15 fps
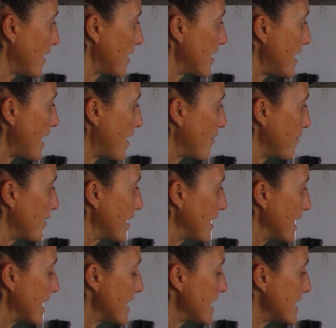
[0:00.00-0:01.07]
Now
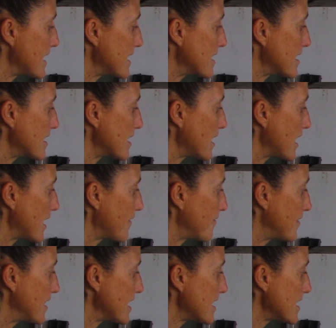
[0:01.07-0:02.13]
if
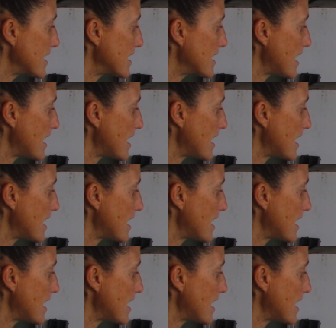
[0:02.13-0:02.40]
this